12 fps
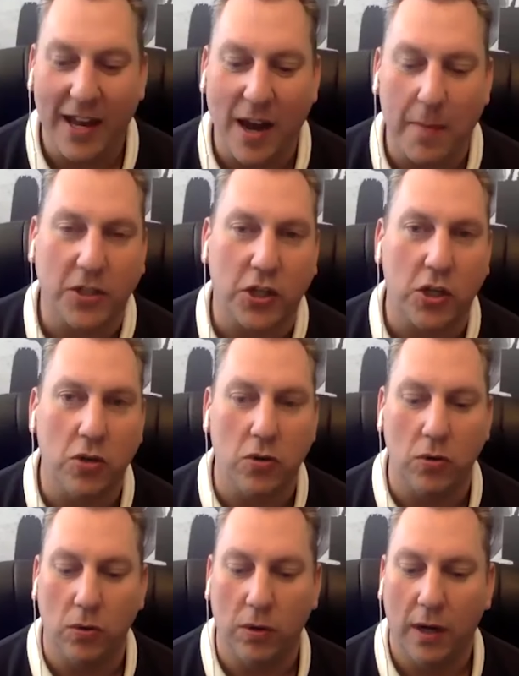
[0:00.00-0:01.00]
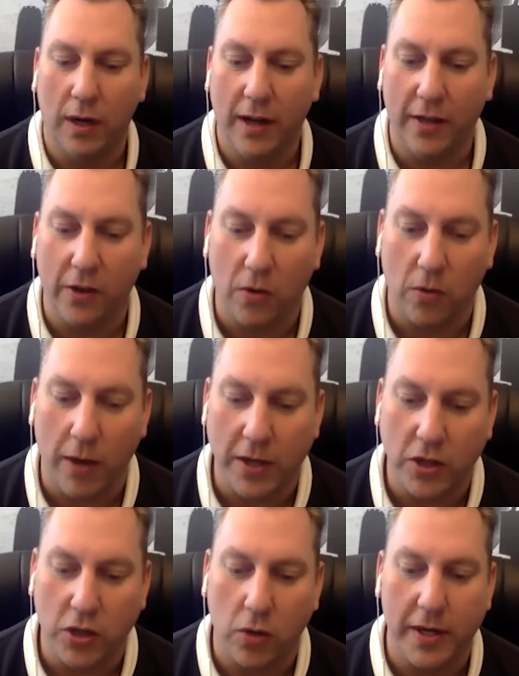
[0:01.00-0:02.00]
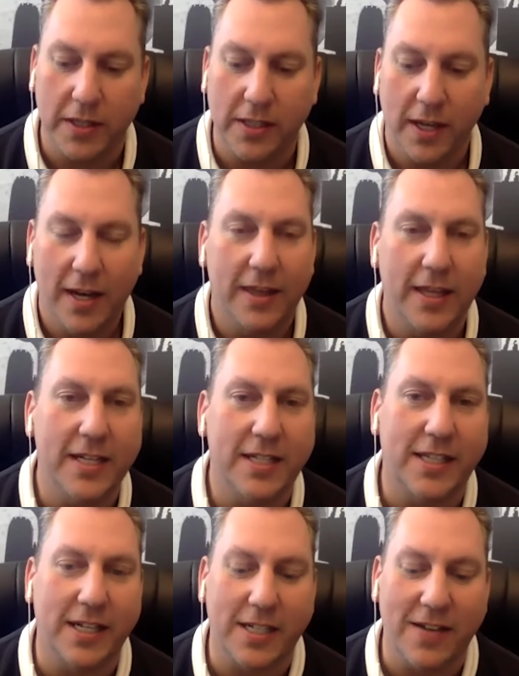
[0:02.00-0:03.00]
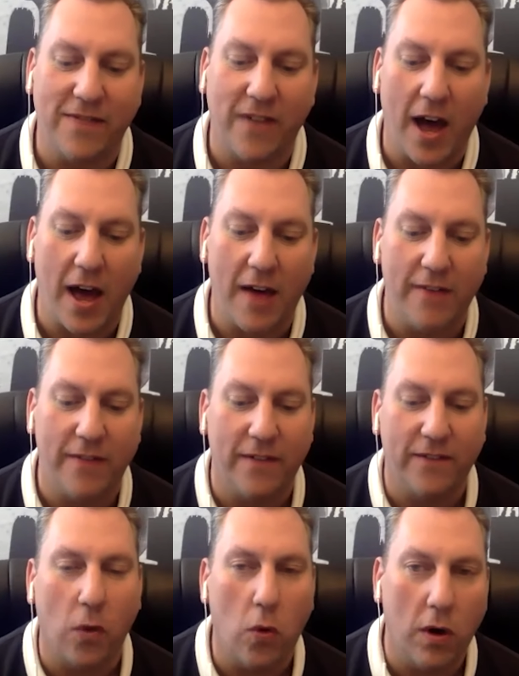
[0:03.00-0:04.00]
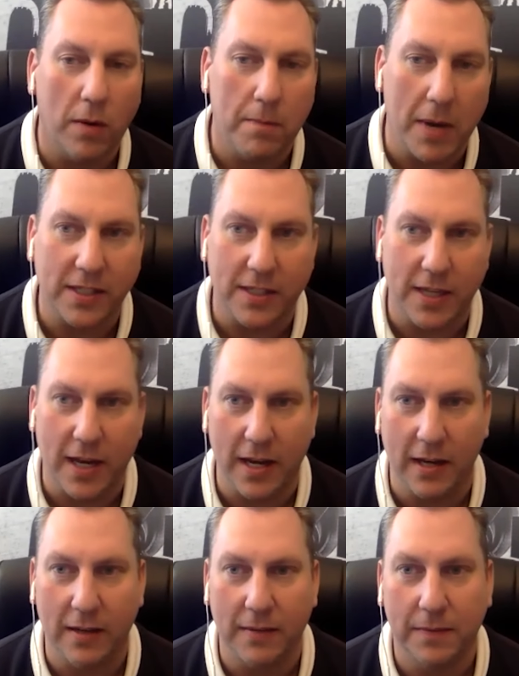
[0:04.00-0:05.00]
number two, another great choice, the 65 Ford Mustang.